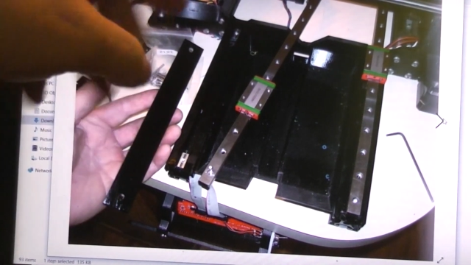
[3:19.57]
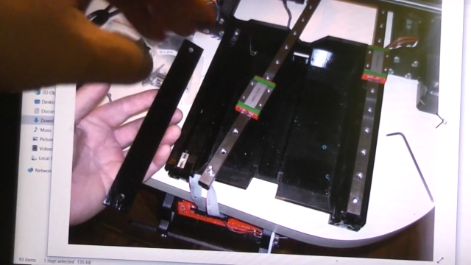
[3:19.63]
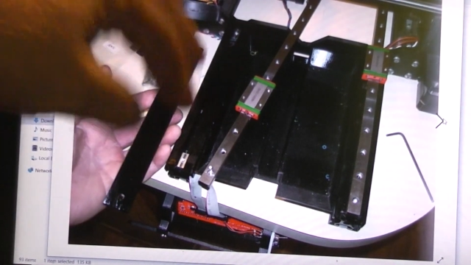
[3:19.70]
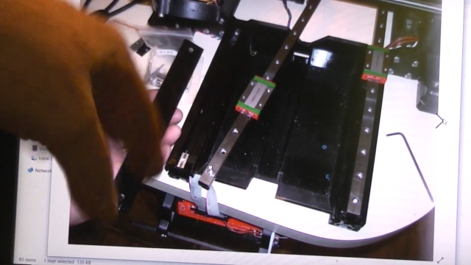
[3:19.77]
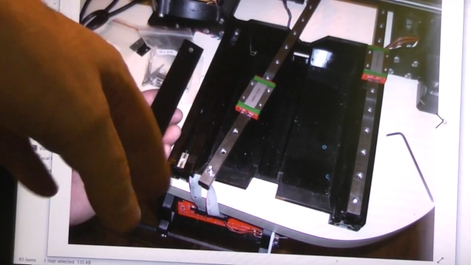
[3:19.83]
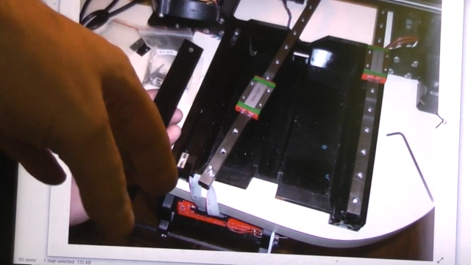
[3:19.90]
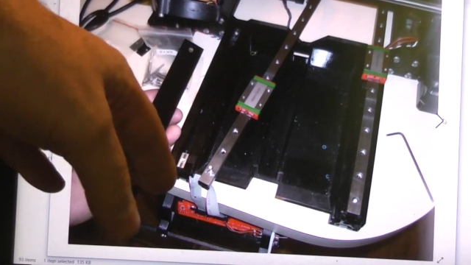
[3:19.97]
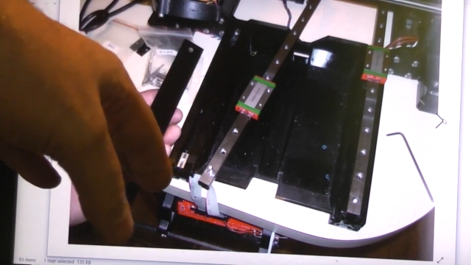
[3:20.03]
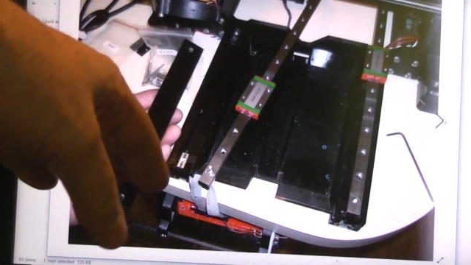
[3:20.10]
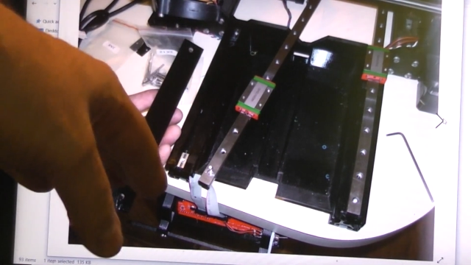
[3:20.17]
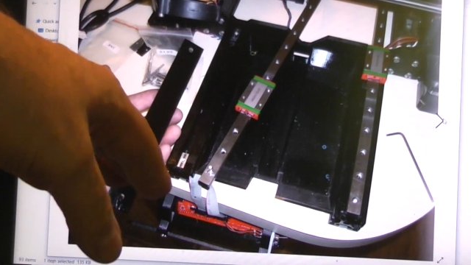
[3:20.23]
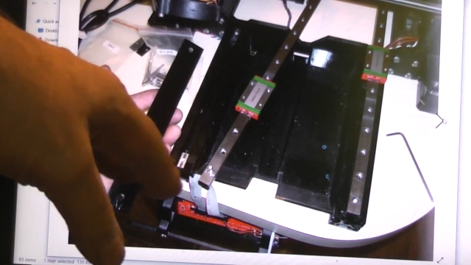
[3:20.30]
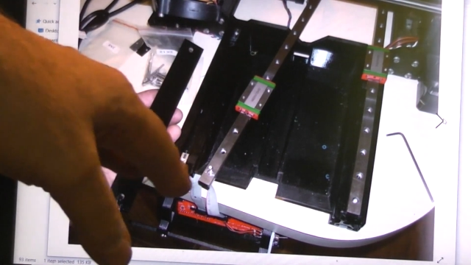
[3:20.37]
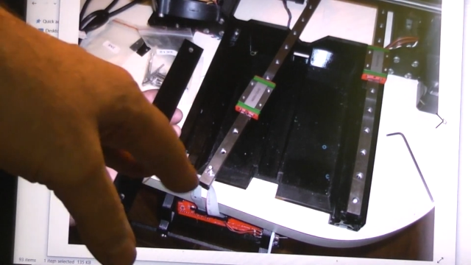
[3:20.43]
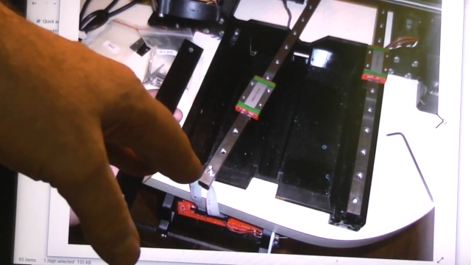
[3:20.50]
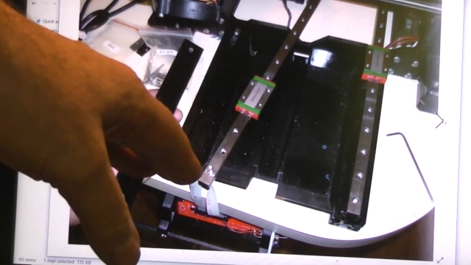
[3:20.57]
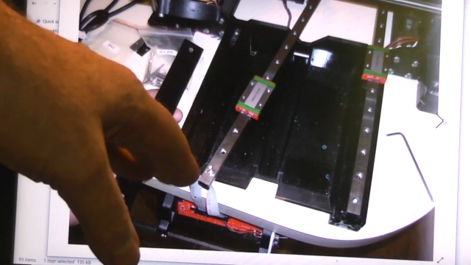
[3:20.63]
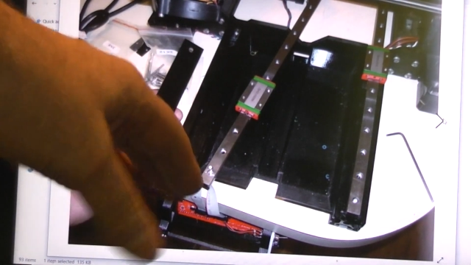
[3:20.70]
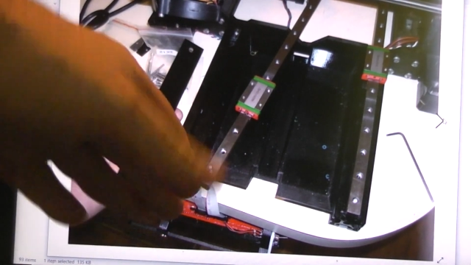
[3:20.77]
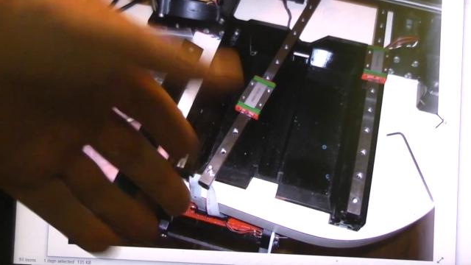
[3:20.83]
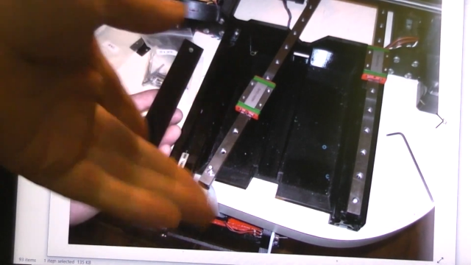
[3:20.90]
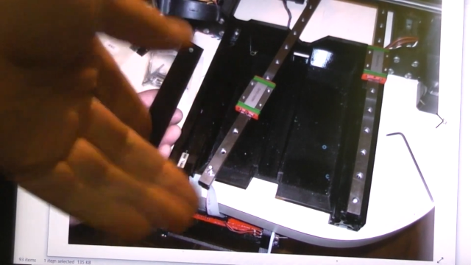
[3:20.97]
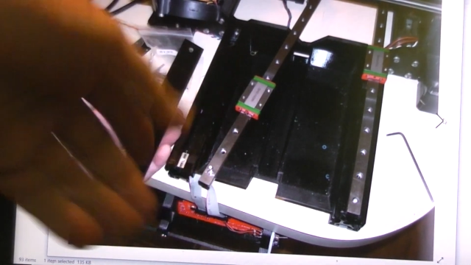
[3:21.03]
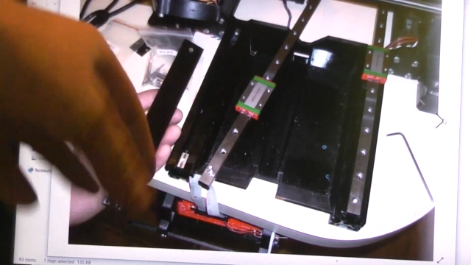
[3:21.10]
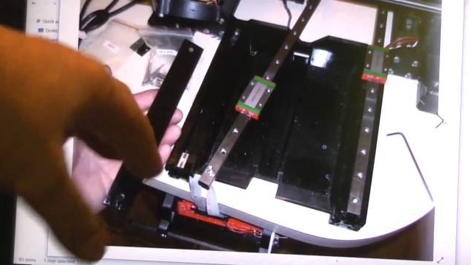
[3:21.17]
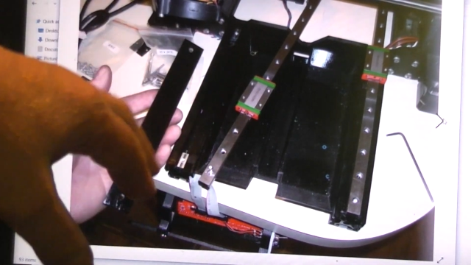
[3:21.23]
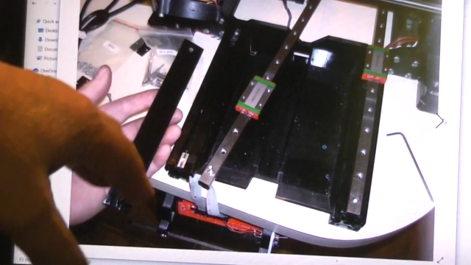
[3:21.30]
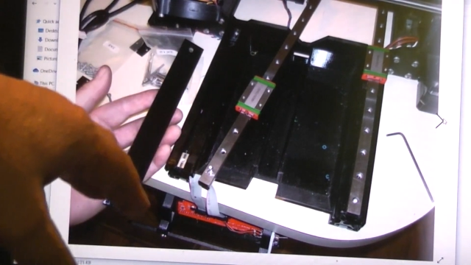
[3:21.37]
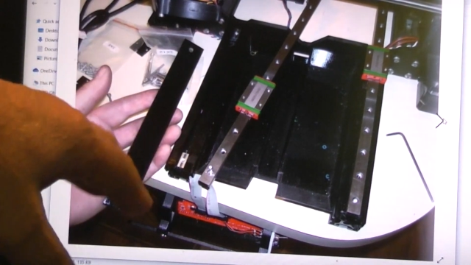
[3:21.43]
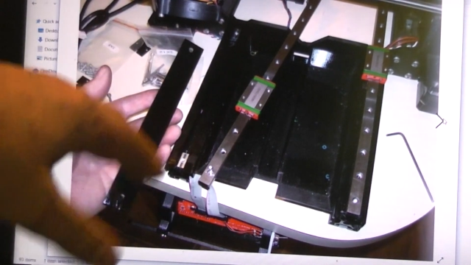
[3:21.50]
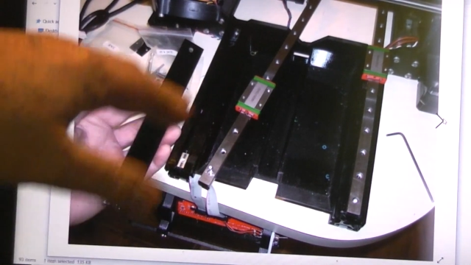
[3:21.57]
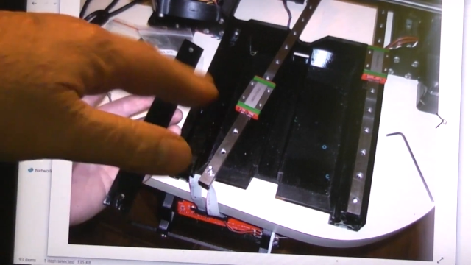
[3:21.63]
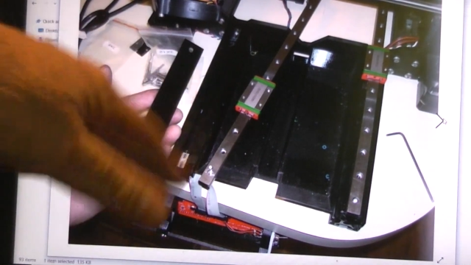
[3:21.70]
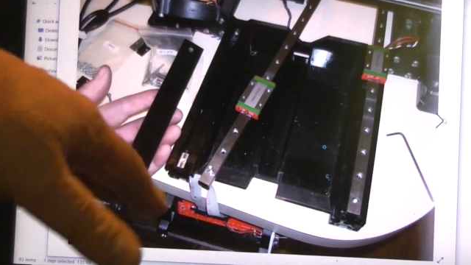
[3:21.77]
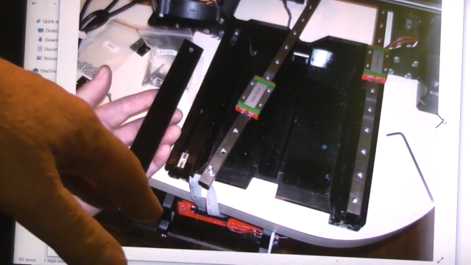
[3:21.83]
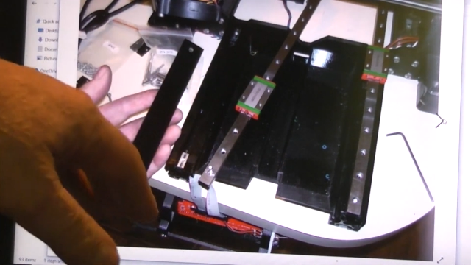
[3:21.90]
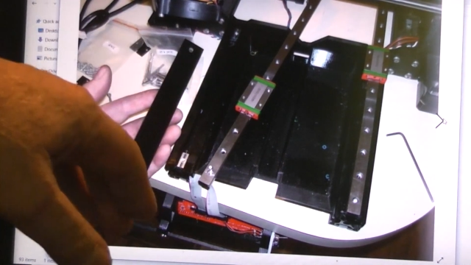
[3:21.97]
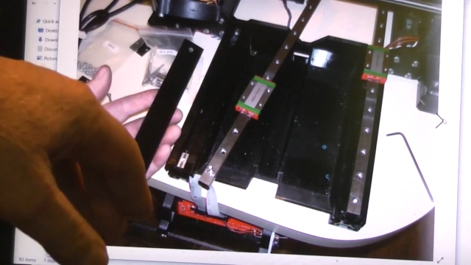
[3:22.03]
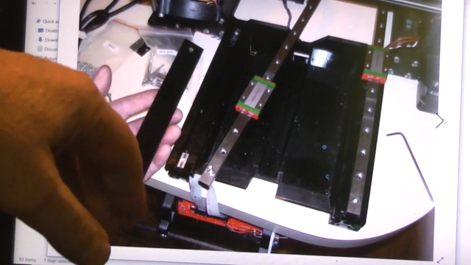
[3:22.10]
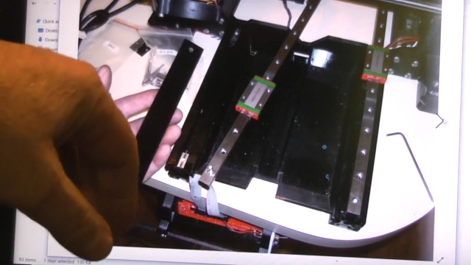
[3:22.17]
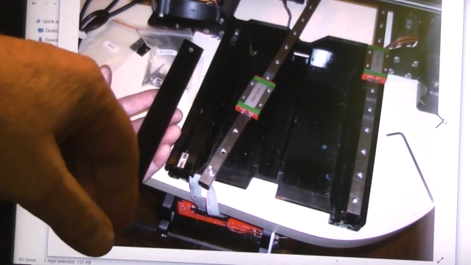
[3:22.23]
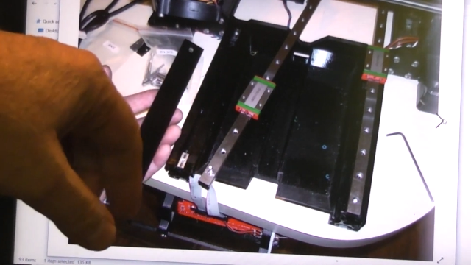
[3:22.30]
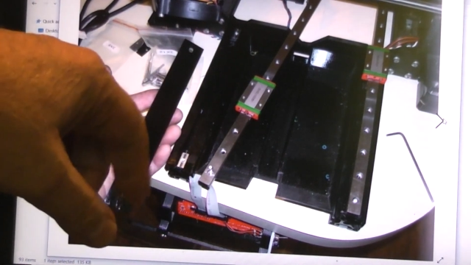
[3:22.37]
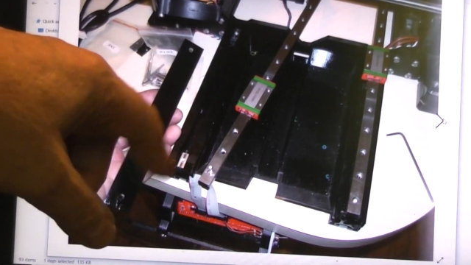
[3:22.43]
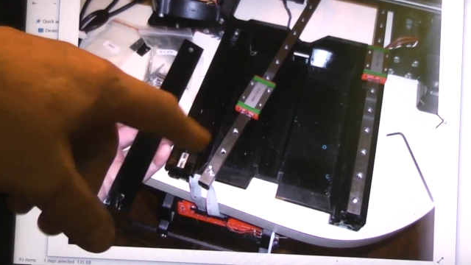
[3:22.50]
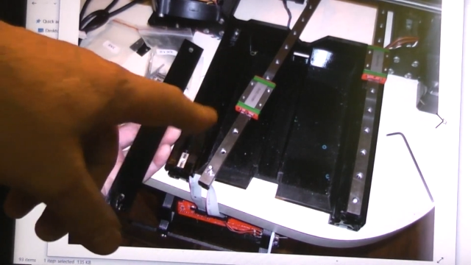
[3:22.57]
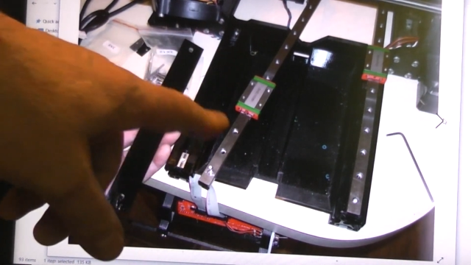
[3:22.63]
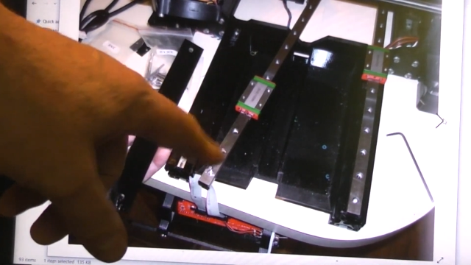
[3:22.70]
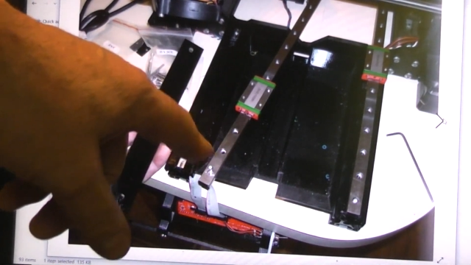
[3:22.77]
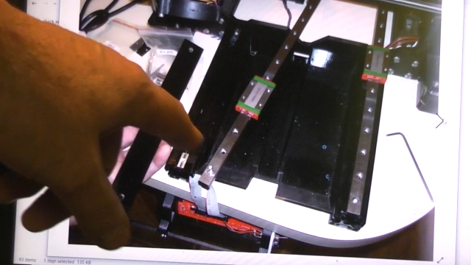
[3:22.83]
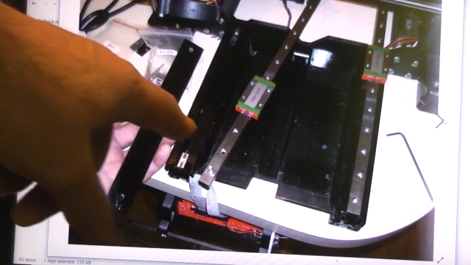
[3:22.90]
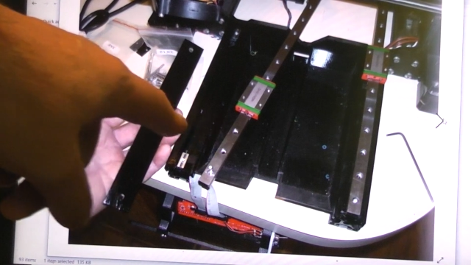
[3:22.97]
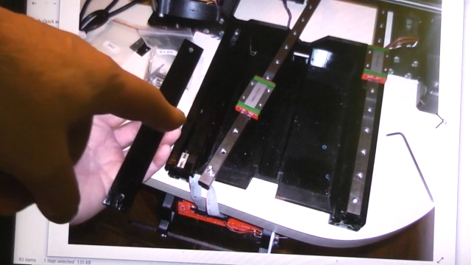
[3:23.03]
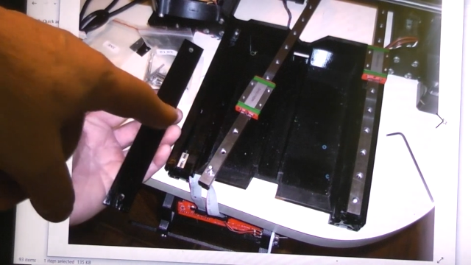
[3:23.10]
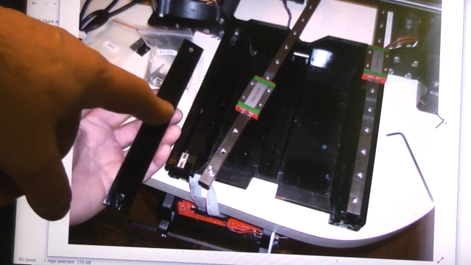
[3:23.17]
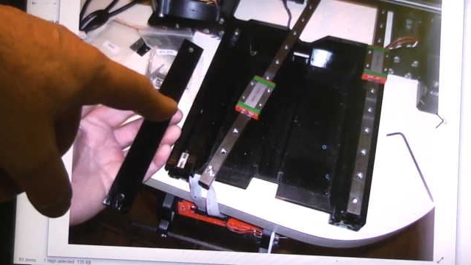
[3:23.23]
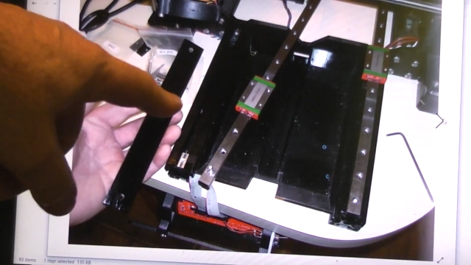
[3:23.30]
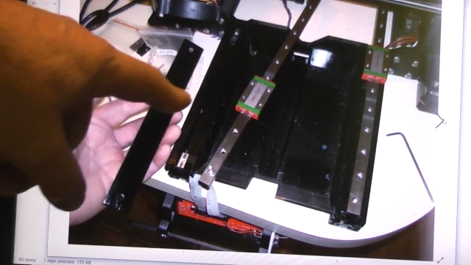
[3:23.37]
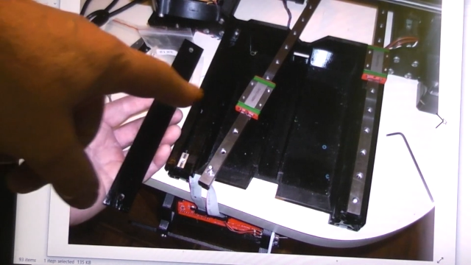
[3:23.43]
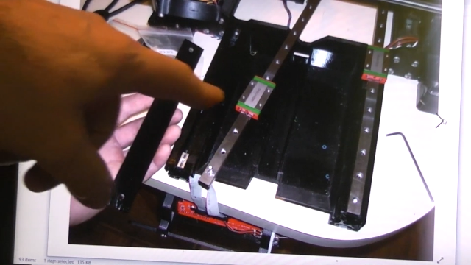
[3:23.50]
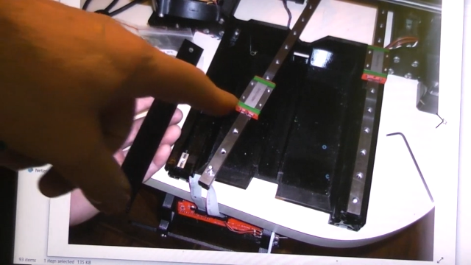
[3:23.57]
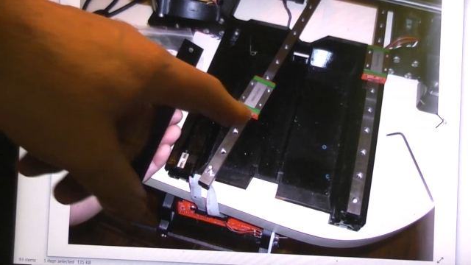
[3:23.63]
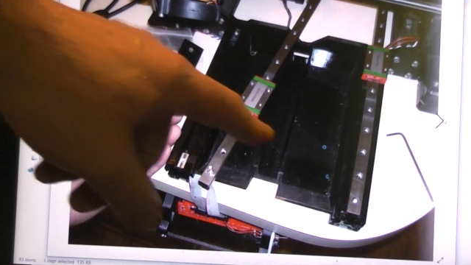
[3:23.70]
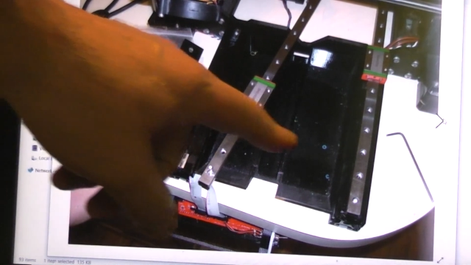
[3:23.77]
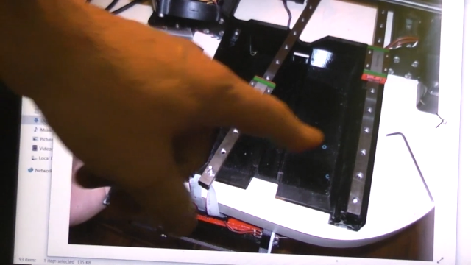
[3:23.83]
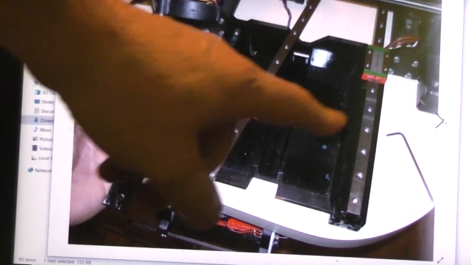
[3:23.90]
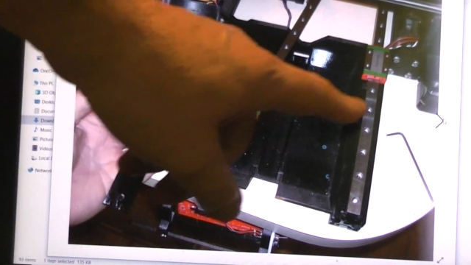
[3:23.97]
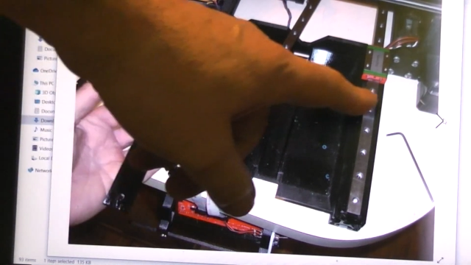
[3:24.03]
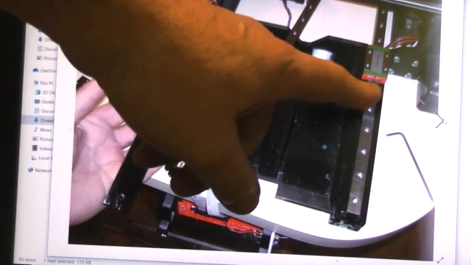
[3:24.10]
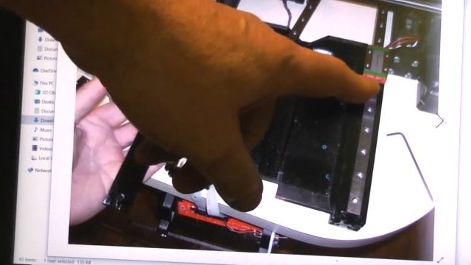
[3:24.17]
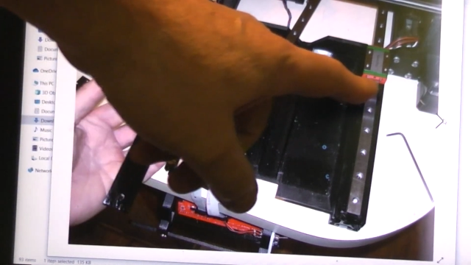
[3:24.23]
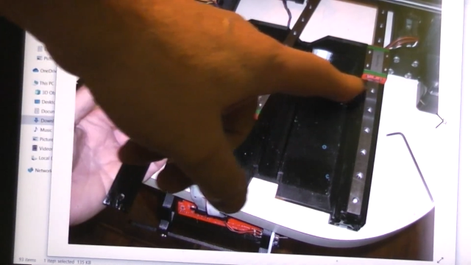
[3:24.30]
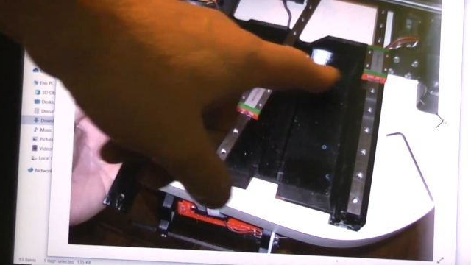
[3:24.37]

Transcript: No face is visible, so there are no lips to read.